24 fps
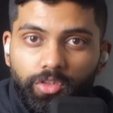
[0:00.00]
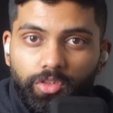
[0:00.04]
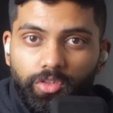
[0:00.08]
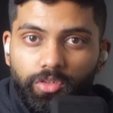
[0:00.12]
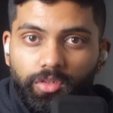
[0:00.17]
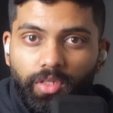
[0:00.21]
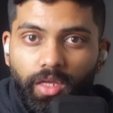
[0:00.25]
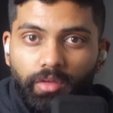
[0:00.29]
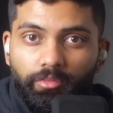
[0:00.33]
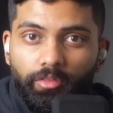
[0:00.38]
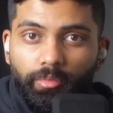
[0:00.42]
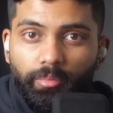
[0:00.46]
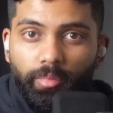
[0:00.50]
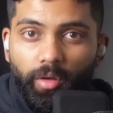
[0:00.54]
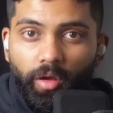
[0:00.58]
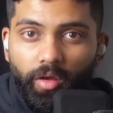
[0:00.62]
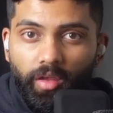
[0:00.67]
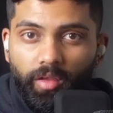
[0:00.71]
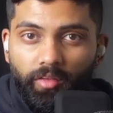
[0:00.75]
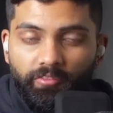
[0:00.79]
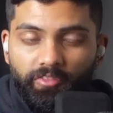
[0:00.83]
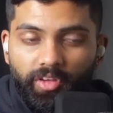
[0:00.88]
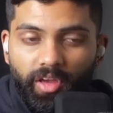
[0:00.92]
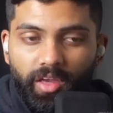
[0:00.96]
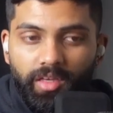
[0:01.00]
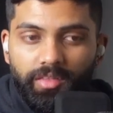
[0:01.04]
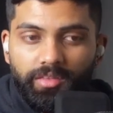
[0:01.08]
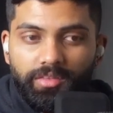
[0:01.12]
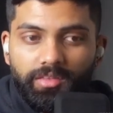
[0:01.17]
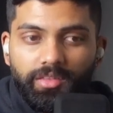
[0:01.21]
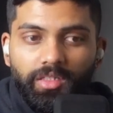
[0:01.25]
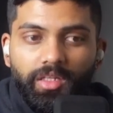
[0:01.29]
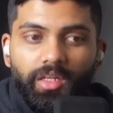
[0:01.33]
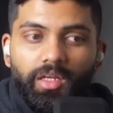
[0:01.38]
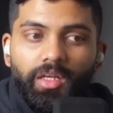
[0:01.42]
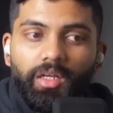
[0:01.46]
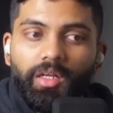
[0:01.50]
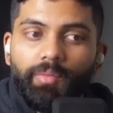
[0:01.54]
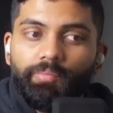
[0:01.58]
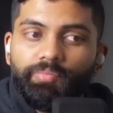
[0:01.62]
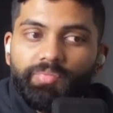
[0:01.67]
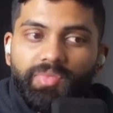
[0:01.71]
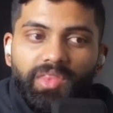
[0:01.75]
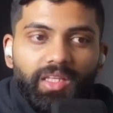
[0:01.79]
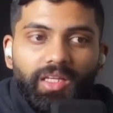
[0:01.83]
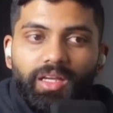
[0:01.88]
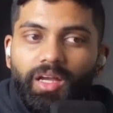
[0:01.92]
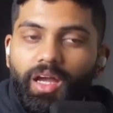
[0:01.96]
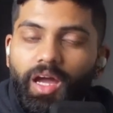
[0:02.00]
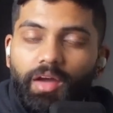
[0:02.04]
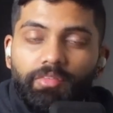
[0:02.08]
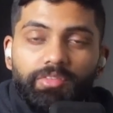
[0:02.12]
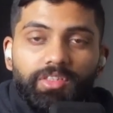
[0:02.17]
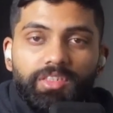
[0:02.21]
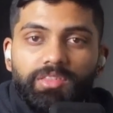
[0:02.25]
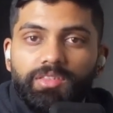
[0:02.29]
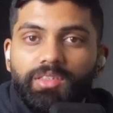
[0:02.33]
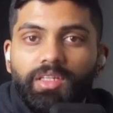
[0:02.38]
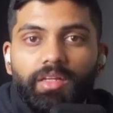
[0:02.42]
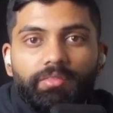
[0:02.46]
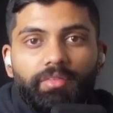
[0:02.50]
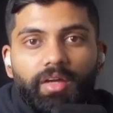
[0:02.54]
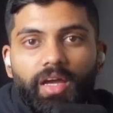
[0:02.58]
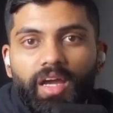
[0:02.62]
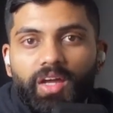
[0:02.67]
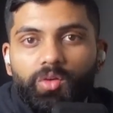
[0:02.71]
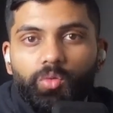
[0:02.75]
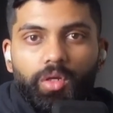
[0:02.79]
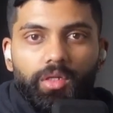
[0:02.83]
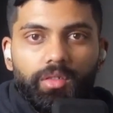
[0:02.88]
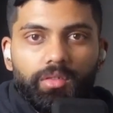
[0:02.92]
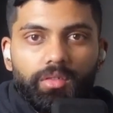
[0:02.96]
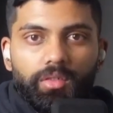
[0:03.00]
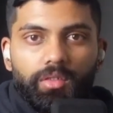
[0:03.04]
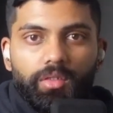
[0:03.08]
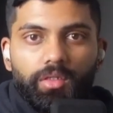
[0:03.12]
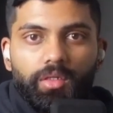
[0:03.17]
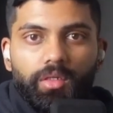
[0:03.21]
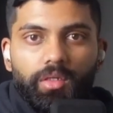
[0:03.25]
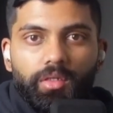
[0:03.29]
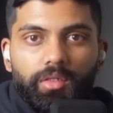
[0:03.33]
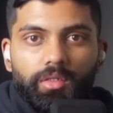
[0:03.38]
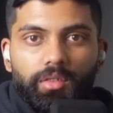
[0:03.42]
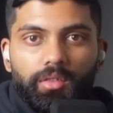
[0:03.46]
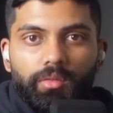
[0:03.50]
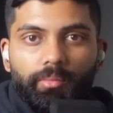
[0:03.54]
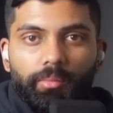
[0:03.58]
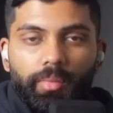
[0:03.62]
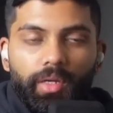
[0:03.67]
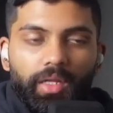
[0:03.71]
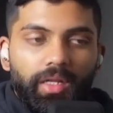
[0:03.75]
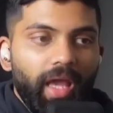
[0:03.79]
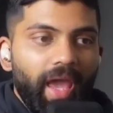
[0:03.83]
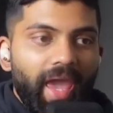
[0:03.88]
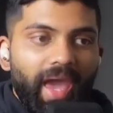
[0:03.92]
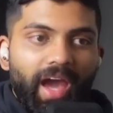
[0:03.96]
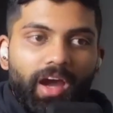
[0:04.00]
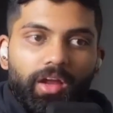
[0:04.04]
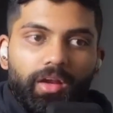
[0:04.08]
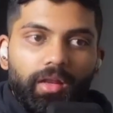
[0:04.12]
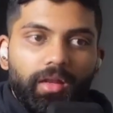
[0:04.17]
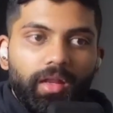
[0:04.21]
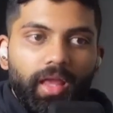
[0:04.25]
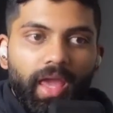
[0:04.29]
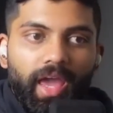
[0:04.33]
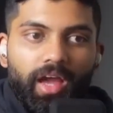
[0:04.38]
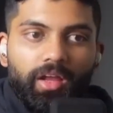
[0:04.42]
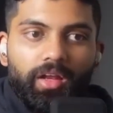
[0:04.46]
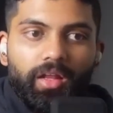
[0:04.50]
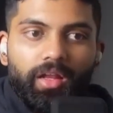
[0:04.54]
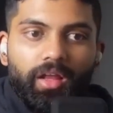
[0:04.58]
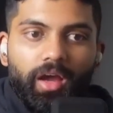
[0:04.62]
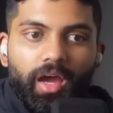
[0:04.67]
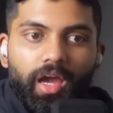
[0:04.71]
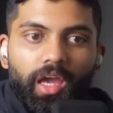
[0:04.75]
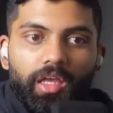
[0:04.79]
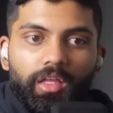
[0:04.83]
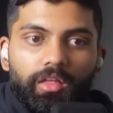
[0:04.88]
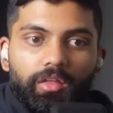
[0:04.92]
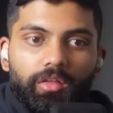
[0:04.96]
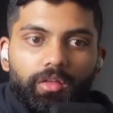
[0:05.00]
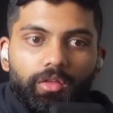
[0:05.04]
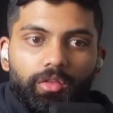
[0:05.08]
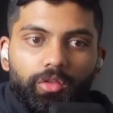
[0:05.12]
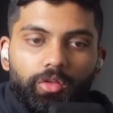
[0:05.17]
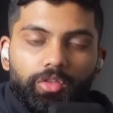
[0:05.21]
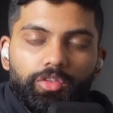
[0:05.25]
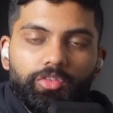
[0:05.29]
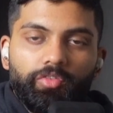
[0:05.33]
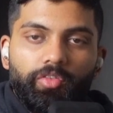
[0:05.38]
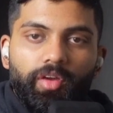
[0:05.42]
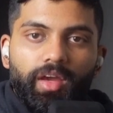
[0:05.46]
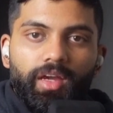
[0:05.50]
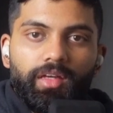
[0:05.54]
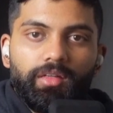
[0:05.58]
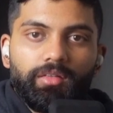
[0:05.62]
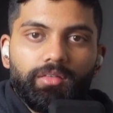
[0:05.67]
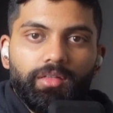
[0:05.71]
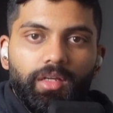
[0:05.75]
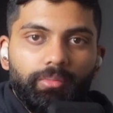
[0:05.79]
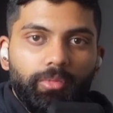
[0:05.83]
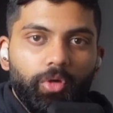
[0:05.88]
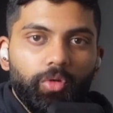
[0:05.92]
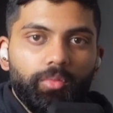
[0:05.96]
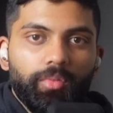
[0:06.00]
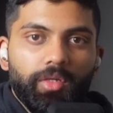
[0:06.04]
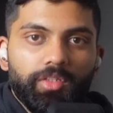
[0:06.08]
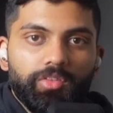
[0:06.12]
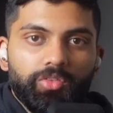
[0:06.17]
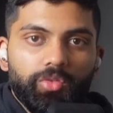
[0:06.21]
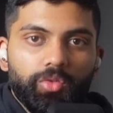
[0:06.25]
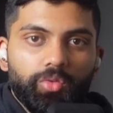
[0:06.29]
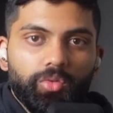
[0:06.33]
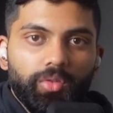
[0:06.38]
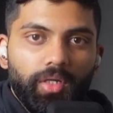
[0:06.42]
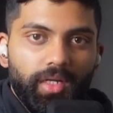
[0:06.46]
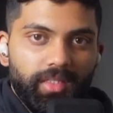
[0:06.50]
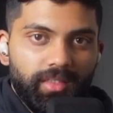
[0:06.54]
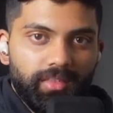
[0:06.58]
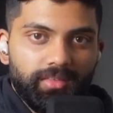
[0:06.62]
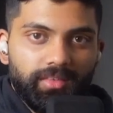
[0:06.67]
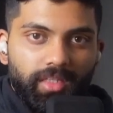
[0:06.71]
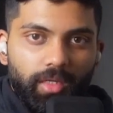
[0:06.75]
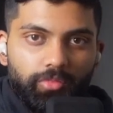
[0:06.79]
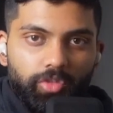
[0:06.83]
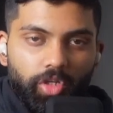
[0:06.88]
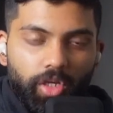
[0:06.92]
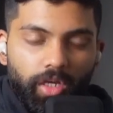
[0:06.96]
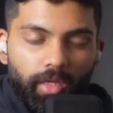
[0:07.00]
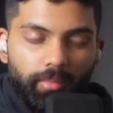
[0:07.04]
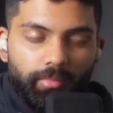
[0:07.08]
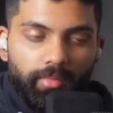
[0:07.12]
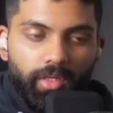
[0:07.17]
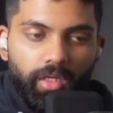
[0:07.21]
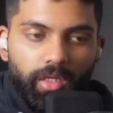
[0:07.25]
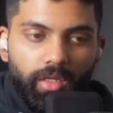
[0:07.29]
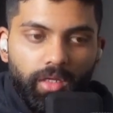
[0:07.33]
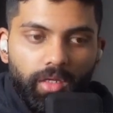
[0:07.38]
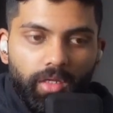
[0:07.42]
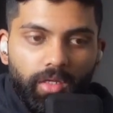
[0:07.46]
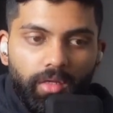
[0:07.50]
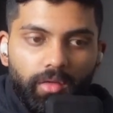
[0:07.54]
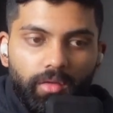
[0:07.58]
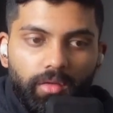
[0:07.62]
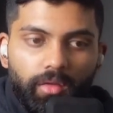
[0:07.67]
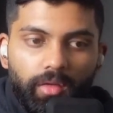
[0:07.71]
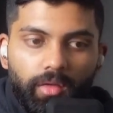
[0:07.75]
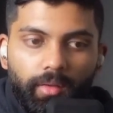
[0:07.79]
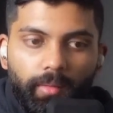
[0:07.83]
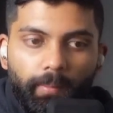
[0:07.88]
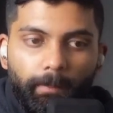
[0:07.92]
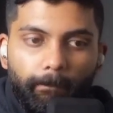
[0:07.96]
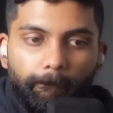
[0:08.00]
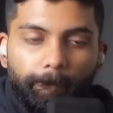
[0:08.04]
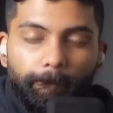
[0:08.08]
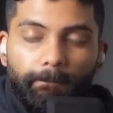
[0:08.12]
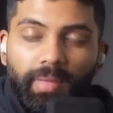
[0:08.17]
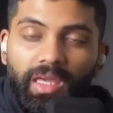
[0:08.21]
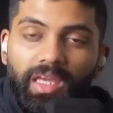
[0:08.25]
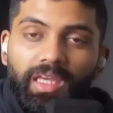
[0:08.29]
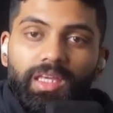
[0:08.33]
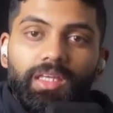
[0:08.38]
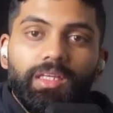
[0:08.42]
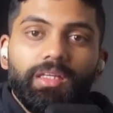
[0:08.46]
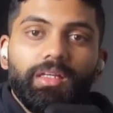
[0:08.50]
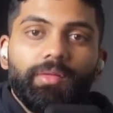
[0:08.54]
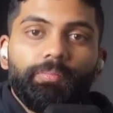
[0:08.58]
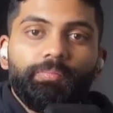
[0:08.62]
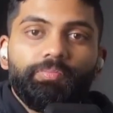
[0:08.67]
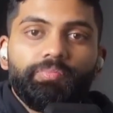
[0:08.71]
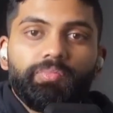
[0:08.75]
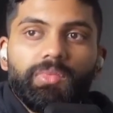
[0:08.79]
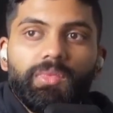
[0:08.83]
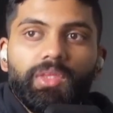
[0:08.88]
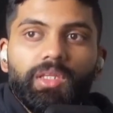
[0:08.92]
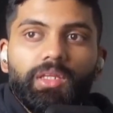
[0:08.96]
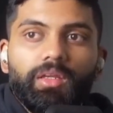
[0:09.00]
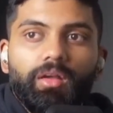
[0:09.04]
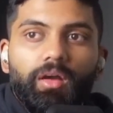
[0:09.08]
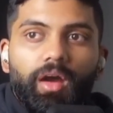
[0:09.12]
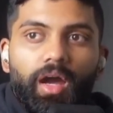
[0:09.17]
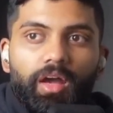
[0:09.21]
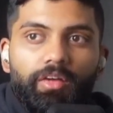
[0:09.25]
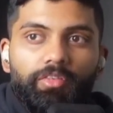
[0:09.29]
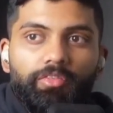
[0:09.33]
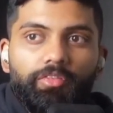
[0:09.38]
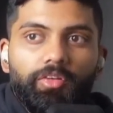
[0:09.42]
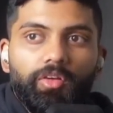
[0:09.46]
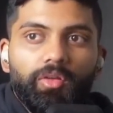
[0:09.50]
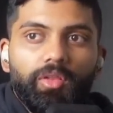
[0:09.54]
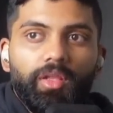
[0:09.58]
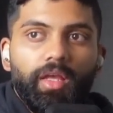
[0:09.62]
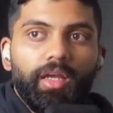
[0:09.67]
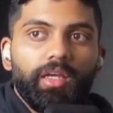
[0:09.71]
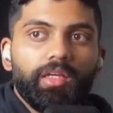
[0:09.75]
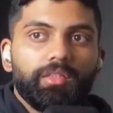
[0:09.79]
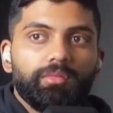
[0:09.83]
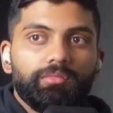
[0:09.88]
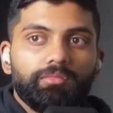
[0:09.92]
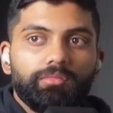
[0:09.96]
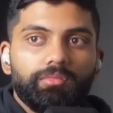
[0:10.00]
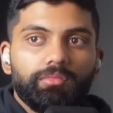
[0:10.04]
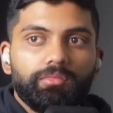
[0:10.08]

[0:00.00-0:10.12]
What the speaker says: to have a bulking phase. I've just never had one. But how did I lose fat and build muscle at the same time? Me, I feel like